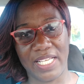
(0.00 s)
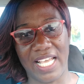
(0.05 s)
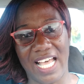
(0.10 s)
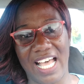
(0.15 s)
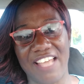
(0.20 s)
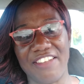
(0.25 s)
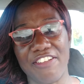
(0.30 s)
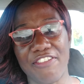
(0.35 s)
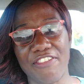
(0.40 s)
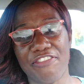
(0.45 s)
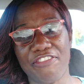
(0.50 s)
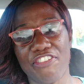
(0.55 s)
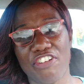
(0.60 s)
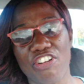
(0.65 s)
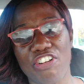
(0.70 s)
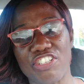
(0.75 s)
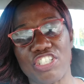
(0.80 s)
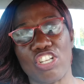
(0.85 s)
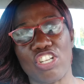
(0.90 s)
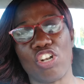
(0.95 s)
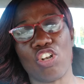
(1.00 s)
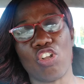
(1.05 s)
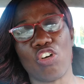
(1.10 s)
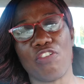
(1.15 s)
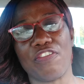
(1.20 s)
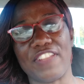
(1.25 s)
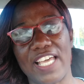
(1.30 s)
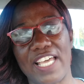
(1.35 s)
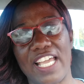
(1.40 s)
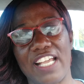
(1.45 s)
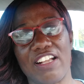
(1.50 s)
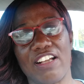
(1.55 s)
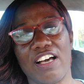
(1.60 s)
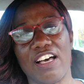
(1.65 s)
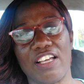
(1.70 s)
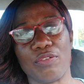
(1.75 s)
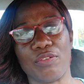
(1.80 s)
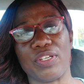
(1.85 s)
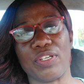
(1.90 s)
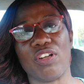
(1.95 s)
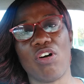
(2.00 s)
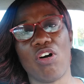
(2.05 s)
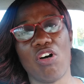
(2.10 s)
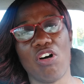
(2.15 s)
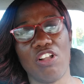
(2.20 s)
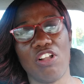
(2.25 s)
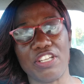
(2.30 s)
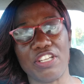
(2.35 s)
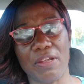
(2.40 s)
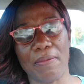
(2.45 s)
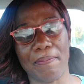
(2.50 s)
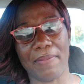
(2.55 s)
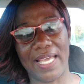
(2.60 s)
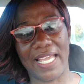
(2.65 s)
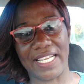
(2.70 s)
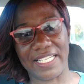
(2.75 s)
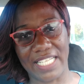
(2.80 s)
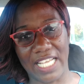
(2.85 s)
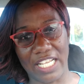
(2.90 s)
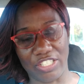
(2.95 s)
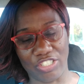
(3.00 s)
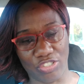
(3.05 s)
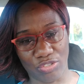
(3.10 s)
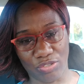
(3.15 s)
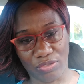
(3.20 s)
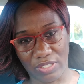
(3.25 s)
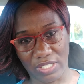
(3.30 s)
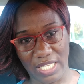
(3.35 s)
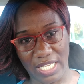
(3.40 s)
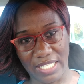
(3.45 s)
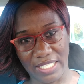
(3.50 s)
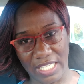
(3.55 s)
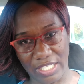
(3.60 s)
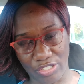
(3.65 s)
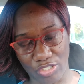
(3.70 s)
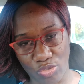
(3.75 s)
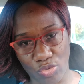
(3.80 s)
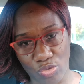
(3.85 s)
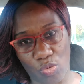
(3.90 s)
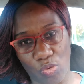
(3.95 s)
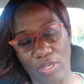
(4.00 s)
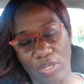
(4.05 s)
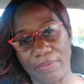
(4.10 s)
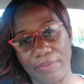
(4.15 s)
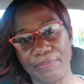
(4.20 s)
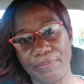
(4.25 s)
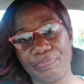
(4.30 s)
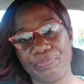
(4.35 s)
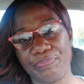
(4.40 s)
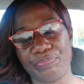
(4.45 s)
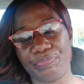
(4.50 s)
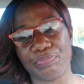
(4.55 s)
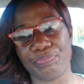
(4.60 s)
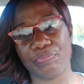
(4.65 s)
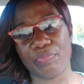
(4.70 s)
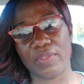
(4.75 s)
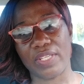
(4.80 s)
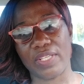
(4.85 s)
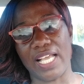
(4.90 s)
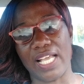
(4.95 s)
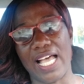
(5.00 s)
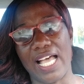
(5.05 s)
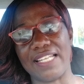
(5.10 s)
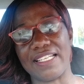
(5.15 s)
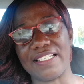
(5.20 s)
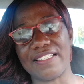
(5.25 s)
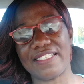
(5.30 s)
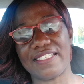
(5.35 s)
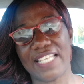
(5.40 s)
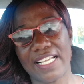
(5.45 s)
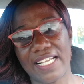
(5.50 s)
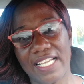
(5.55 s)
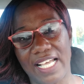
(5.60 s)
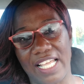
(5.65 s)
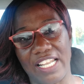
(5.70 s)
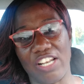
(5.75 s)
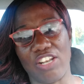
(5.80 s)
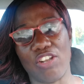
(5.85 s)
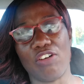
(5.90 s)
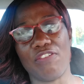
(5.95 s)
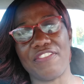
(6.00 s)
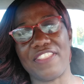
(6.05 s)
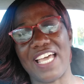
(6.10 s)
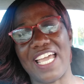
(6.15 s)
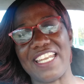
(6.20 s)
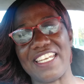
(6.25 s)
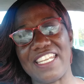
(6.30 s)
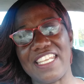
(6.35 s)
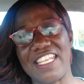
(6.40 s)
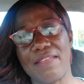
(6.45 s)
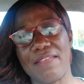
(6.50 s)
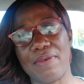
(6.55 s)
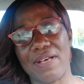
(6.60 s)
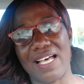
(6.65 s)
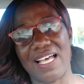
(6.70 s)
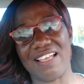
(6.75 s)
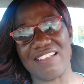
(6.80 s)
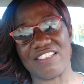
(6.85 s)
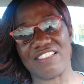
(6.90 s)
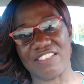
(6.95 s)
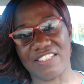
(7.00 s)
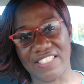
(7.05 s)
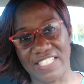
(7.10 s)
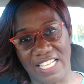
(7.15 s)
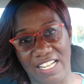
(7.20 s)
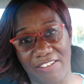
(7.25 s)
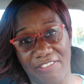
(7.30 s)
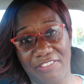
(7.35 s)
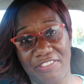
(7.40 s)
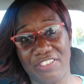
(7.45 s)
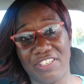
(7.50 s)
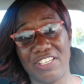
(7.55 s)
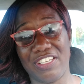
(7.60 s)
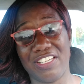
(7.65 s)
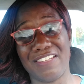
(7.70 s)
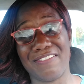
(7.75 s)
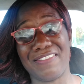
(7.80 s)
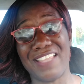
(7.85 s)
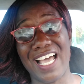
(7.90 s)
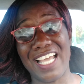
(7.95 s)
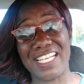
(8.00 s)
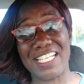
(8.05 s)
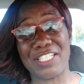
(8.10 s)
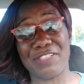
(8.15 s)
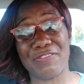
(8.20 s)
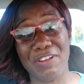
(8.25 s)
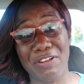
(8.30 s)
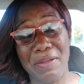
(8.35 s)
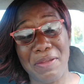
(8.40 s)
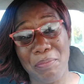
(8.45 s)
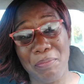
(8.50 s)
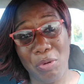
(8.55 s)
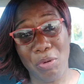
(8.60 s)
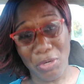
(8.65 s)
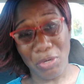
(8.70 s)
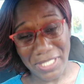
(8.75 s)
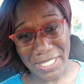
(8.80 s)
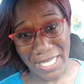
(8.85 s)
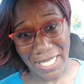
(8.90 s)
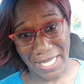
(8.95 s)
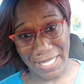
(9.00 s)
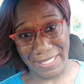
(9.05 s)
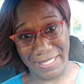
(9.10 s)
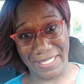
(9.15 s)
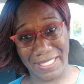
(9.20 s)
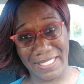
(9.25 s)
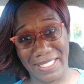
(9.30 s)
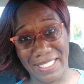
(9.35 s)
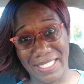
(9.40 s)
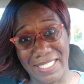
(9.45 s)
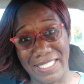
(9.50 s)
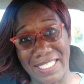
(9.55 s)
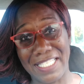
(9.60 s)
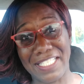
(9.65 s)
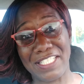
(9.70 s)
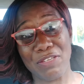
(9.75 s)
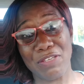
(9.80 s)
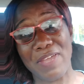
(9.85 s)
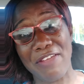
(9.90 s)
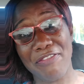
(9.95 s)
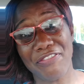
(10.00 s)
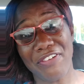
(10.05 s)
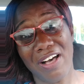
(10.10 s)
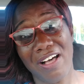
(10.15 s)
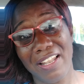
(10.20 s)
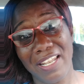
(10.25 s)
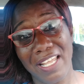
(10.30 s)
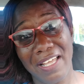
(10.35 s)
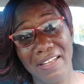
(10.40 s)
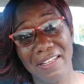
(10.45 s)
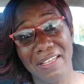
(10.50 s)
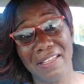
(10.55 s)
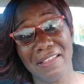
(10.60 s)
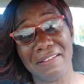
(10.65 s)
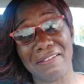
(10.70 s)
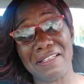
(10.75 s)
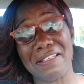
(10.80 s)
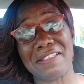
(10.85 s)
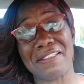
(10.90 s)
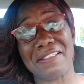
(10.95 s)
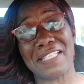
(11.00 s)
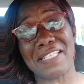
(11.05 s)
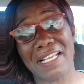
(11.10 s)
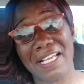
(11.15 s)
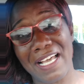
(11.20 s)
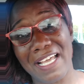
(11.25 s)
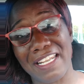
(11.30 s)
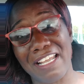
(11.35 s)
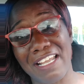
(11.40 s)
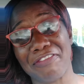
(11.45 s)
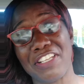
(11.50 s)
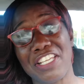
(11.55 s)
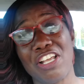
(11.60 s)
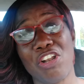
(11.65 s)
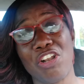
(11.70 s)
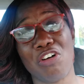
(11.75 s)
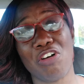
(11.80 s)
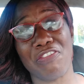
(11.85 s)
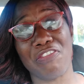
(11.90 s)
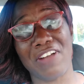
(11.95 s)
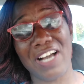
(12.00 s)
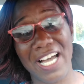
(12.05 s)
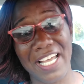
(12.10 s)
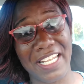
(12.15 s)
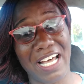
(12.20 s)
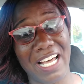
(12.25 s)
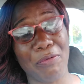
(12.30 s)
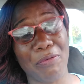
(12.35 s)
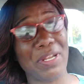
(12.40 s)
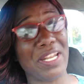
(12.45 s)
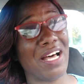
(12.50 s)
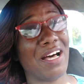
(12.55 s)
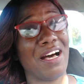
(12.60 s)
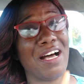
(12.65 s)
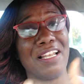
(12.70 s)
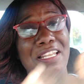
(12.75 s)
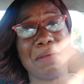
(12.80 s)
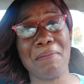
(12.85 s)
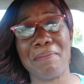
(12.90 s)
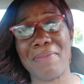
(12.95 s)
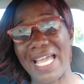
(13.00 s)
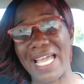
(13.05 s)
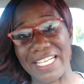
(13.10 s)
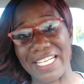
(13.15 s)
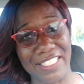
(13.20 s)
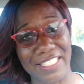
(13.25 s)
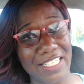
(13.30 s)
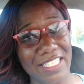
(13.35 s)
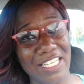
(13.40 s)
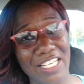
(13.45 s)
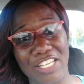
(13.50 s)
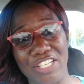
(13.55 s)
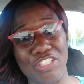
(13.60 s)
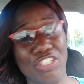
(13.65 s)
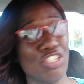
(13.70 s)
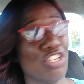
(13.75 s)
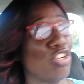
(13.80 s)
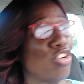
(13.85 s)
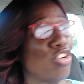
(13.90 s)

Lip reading: and the first, you love thy God with all your might and soul, and the second, love thy neighbor as yourself. That is very important. You see where fall on the second, after you love God with all your might, you know,